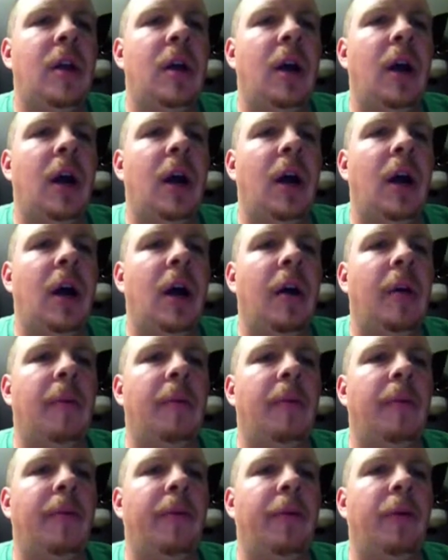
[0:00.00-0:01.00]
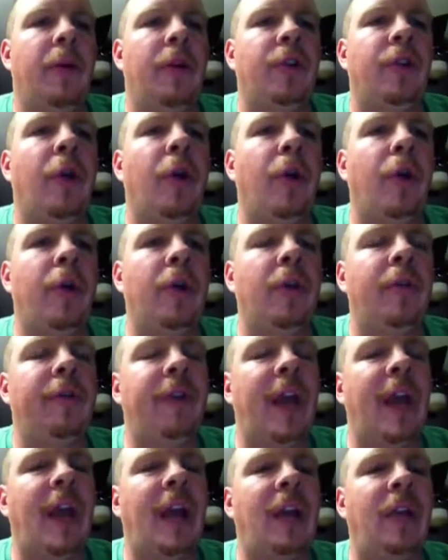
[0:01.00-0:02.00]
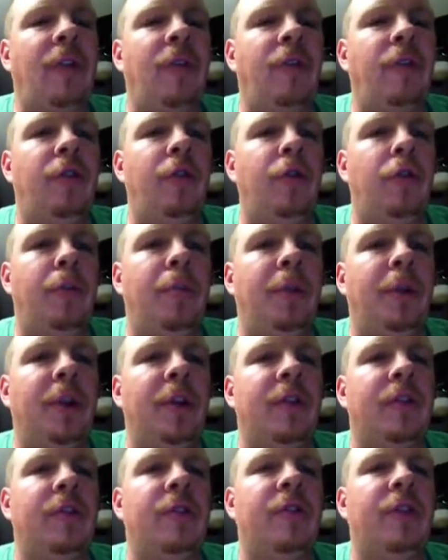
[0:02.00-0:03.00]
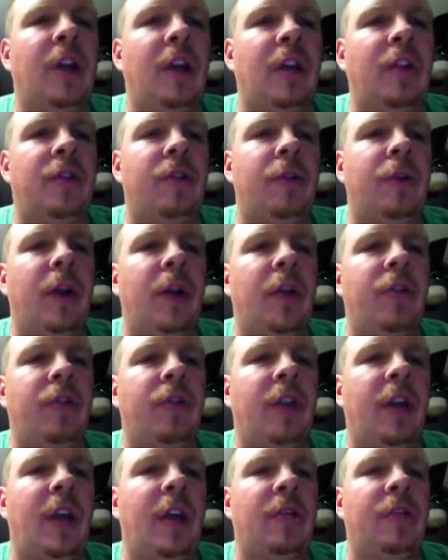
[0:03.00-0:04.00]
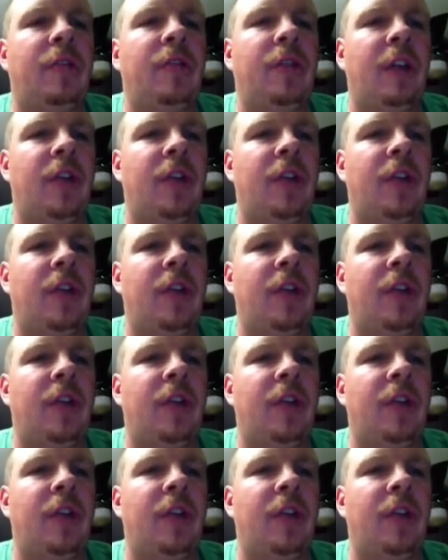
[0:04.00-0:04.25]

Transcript: for a total of 8, 2 plus 6, so it actually has 6